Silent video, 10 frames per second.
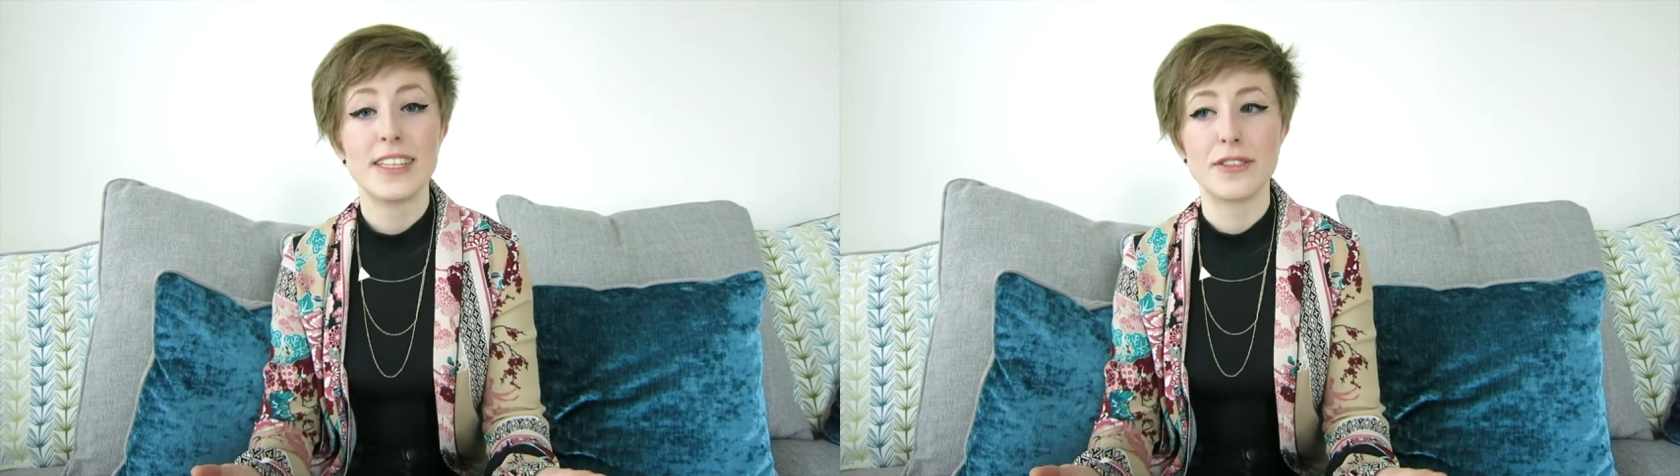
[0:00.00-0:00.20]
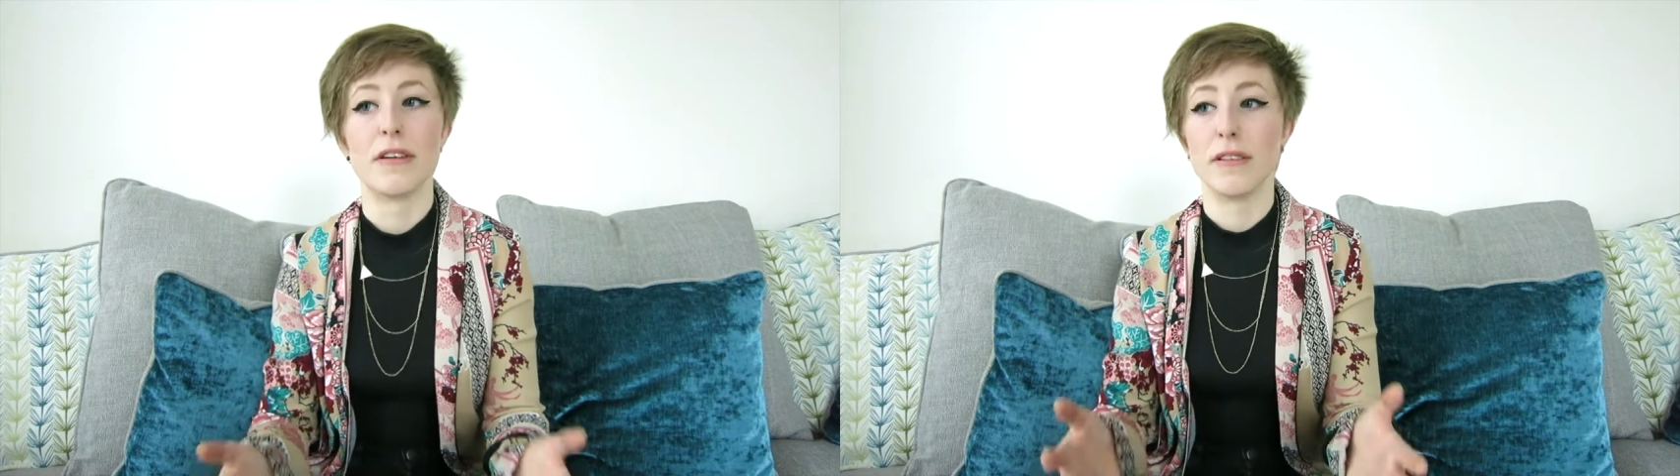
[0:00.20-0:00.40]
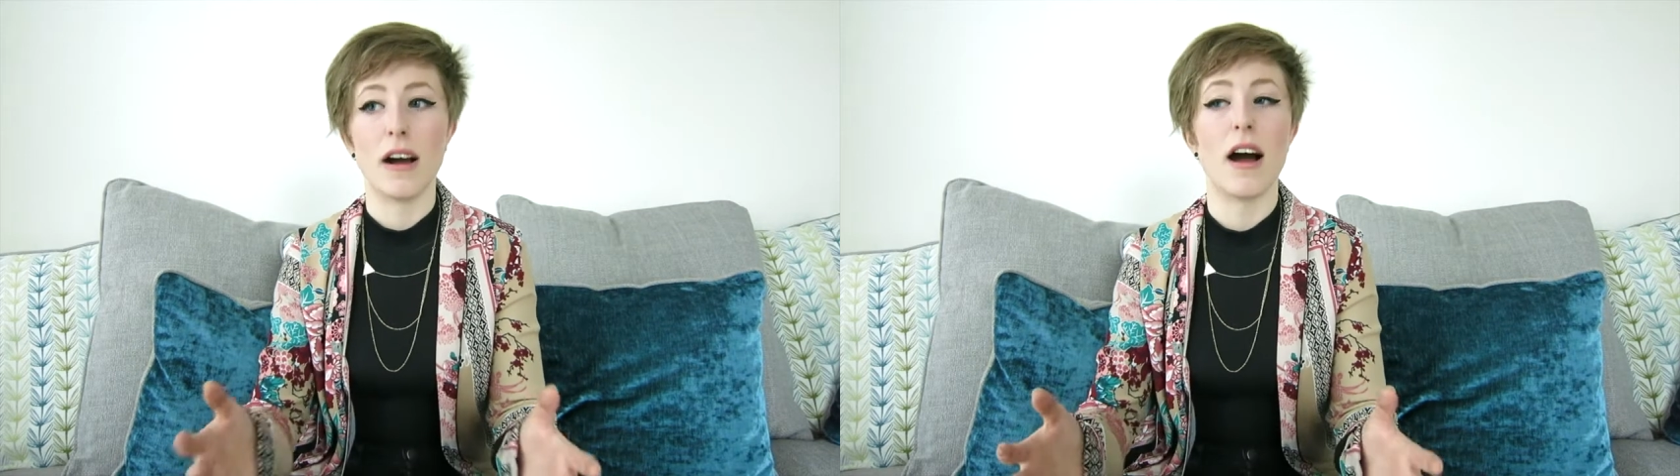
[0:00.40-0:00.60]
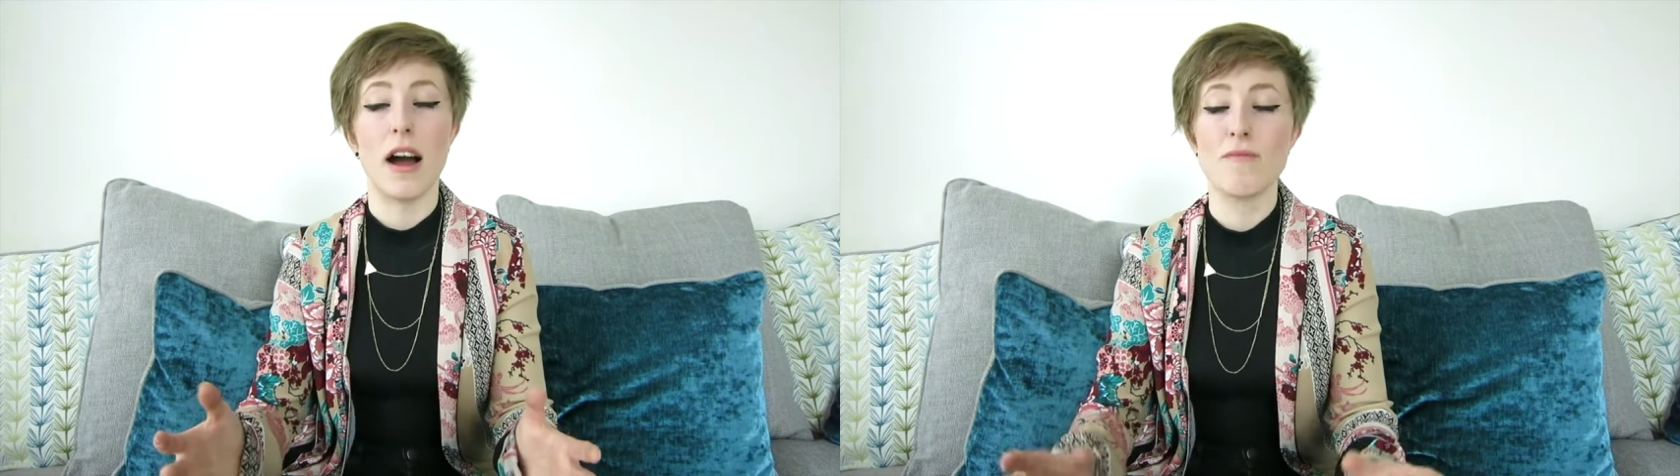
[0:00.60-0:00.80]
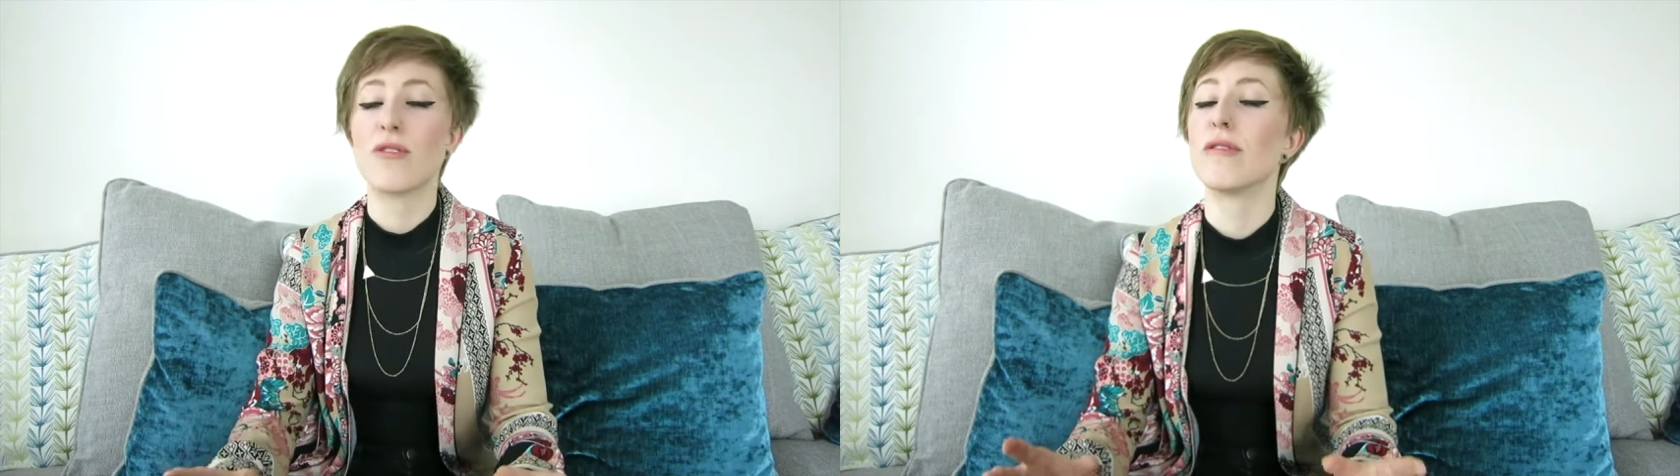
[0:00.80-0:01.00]
So
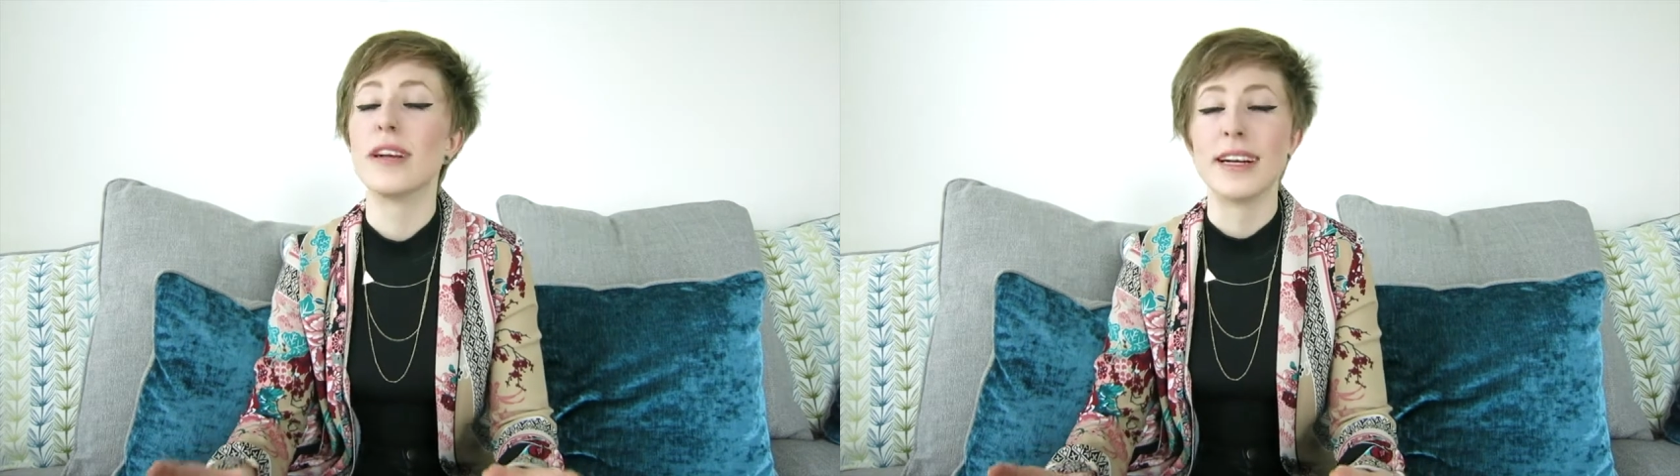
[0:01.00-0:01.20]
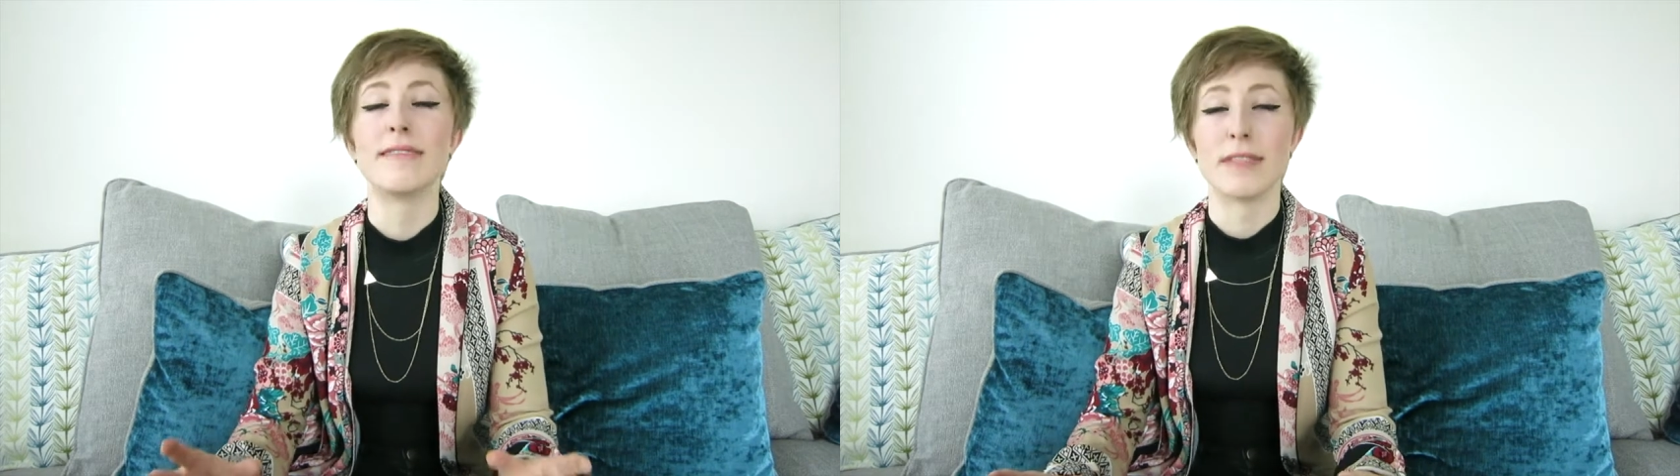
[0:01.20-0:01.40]
I'm really,